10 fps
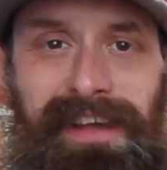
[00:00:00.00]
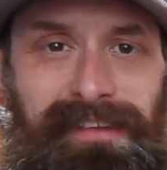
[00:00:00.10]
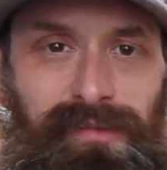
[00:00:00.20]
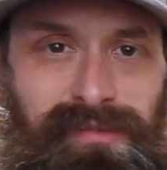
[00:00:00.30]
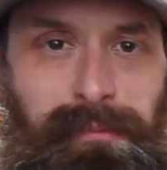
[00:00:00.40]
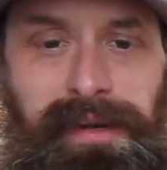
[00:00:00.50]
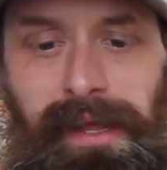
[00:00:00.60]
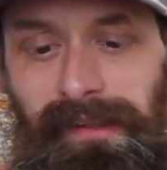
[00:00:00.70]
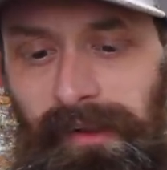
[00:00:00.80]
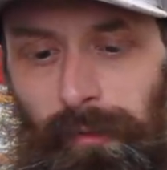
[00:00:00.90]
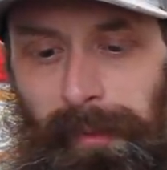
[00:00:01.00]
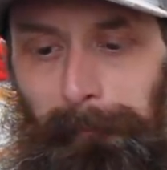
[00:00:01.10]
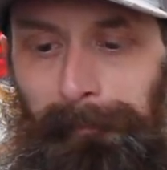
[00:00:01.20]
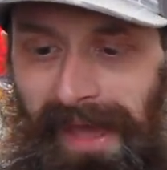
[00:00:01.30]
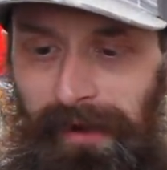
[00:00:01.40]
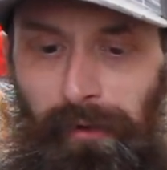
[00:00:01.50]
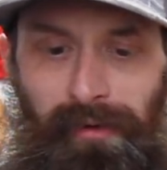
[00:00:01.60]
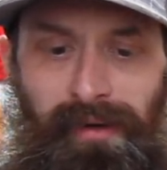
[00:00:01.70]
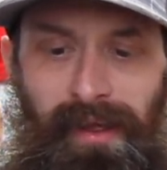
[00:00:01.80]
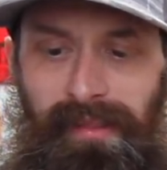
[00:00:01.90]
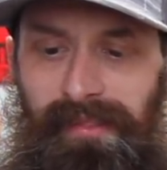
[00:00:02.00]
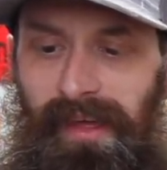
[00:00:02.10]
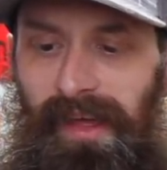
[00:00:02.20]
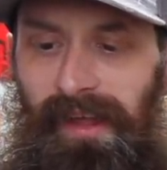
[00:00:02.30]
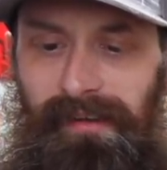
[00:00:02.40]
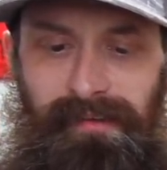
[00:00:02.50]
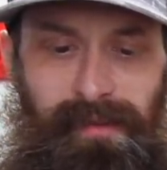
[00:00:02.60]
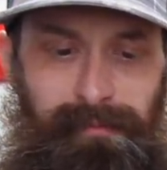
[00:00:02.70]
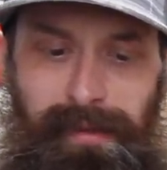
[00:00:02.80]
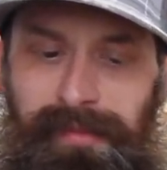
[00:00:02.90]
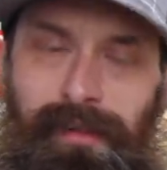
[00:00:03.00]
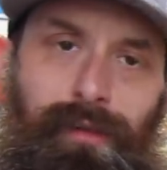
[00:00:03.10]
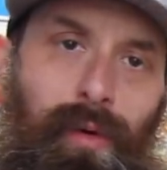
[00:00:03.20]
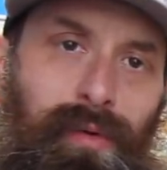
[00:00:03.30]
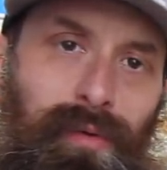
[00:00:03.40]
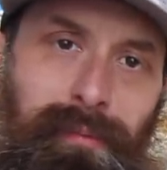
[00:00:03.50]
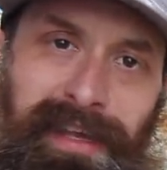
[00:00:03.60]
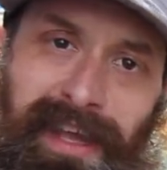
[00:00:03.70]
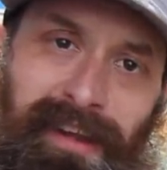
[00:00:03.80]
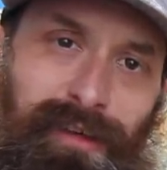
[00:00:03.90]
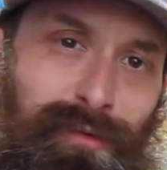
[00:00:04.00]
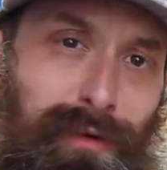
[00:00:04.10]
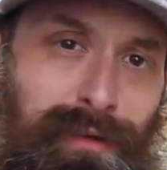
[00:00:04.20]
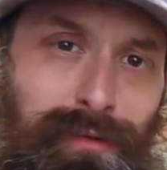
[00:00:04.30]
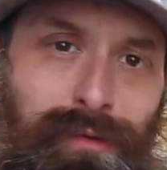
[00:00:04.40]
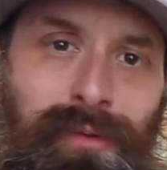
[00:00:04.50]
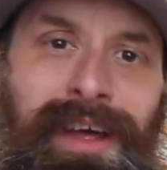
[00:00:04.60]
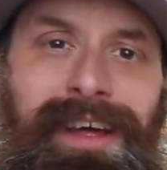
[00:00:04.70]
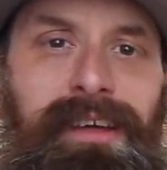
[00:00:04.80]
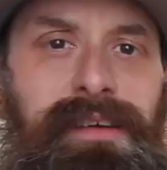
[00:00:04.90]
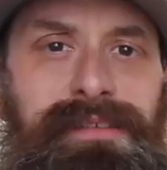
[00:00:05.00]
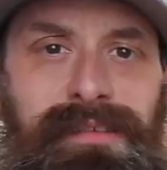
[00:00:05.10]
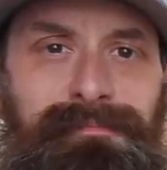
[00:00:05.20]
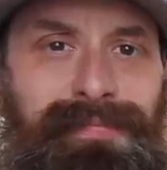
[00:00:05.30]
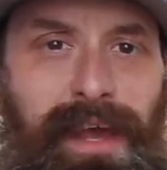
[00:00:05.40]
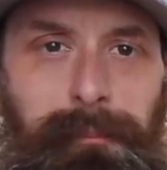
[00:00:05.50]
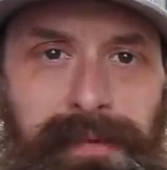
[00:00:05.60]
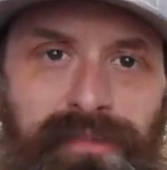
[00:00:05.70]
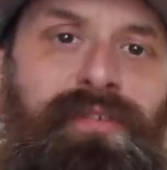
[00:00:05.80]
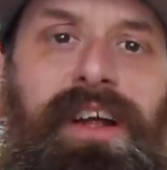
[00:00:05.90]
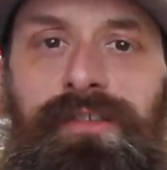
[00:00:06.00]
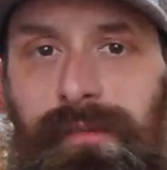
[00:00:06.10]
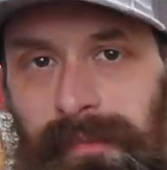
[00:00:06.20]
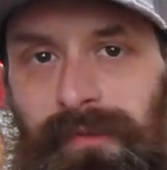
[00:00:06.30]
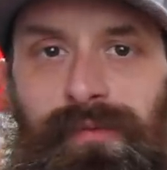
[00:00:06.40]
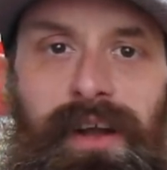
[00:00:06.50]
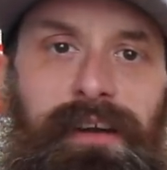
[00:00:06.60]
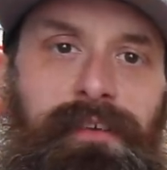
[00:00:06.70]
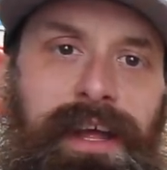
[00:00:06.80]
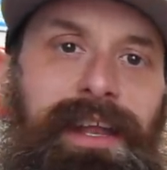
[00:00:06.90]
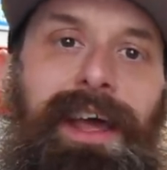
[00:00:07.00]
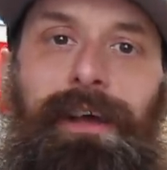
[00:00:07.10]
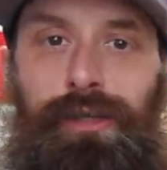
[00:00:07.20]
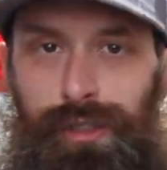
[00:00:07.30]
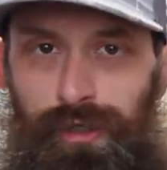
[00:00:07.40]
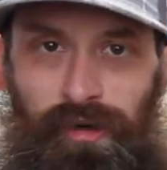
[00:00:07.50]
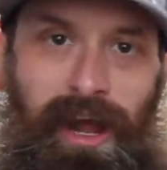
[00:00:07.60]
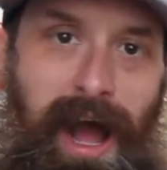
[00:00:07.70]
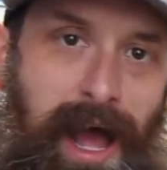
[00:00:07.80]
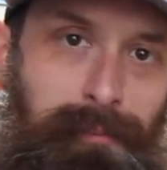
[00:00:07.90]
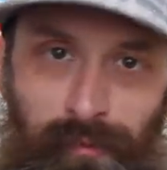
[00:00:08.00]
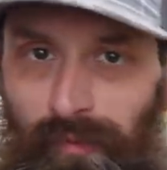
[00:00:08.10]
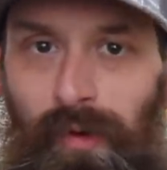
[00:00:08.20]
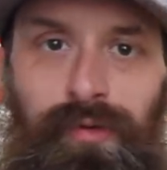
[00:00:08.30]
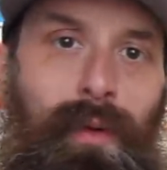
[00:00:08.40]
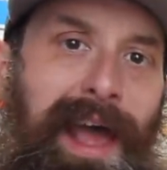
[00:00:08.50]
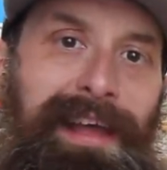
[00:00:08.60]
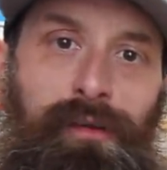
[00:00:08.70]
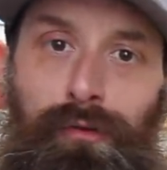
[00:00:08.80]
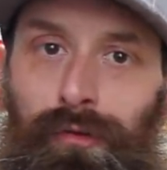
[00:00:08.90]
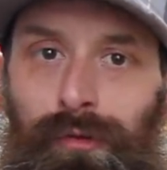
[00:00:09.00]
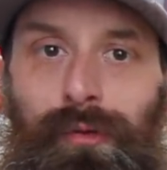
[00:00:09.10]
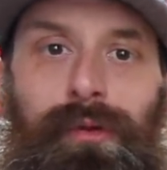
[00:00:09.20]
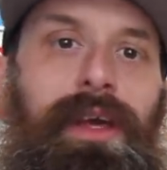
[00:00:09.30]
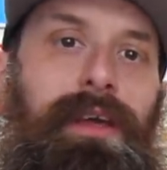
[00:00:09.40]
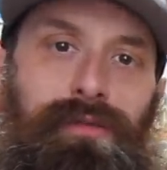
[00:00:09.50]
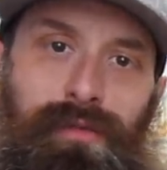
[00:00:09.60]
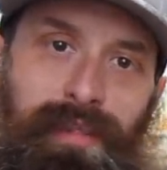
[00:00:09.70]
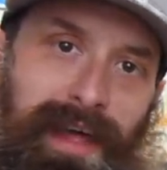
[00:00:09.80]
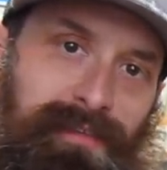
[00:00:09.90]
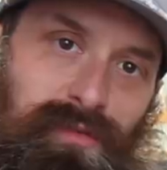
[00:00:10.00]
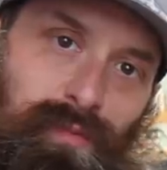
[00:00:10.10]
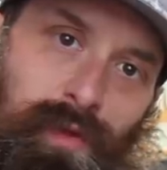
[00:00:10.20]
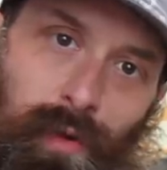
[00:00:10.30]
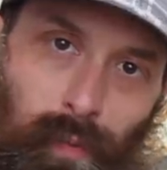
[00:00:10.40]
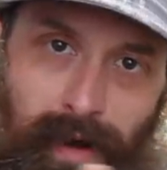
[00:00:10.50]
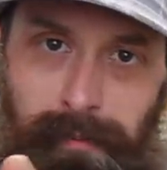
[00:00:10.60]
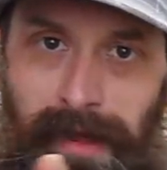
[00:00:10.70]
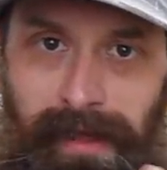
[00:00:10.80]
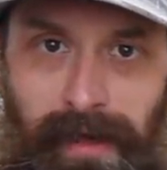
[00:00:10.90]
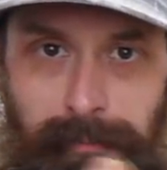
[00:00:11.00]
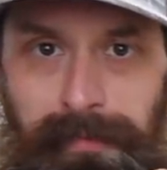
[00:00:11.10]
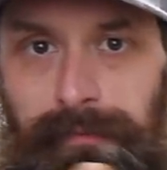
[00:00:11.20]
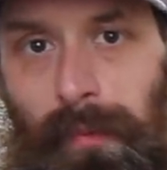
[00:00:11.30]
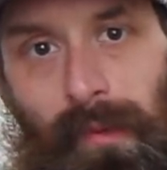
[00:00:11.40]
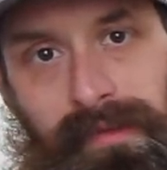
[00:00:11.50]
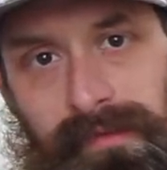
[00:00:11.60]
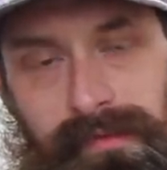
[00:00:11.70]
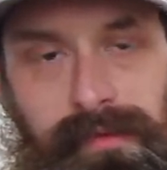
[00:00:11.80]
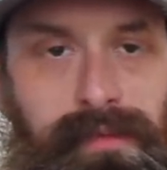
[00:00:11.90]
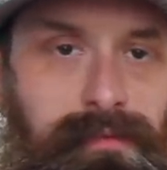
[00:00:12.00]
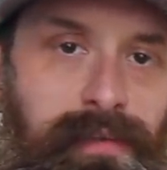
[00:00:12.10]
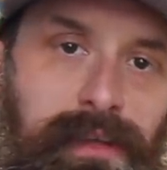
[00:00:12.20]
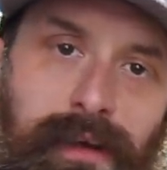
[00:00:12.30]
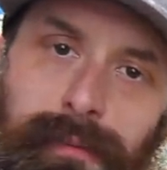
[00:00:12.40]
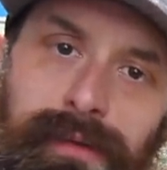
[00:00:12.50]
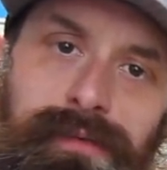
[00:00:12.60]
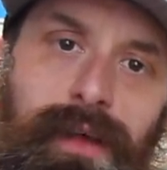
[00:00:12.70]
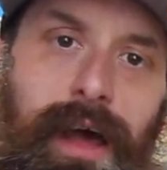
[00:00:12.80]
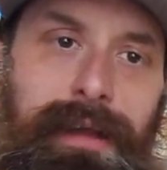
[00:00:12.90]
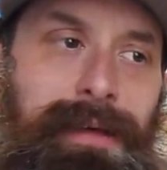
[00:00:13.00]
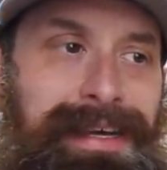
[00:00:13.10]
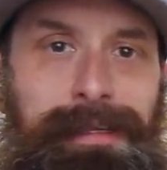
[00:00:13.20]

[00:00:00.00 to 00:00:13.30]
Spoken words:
take it to somebody a little bit better than maybe the local mechanic you took it to, because a misfire is a misfire, right? Sure, I'm a Volkswagen dude, so that's where my compass points is to the VW side,